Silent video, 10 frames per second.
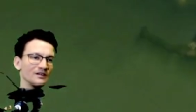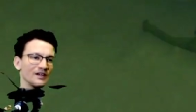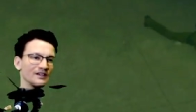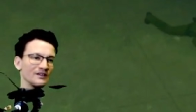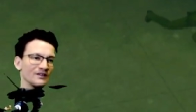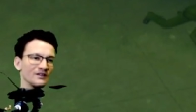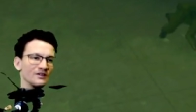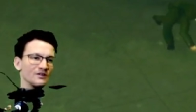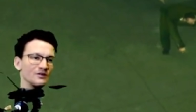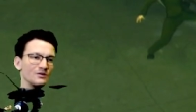like the
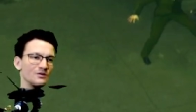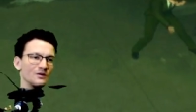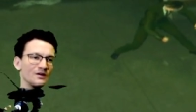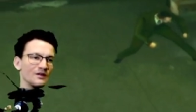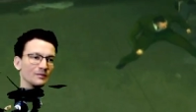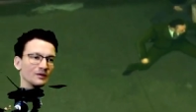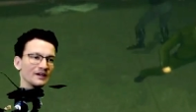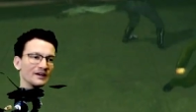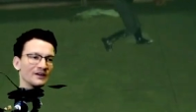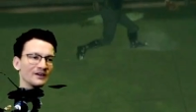you the
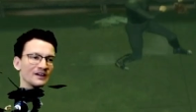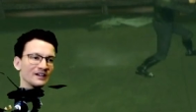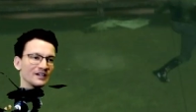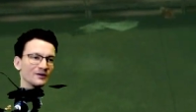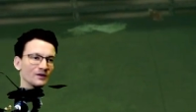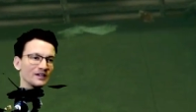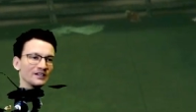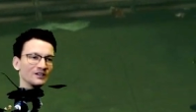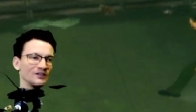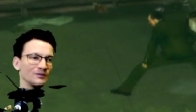player can
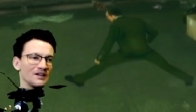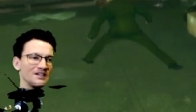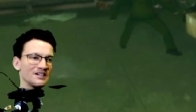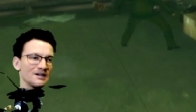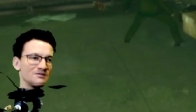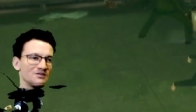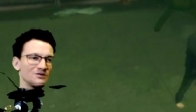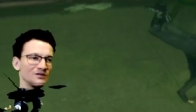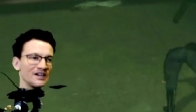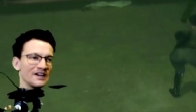heal as many times as
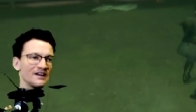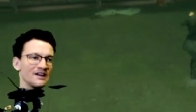you like,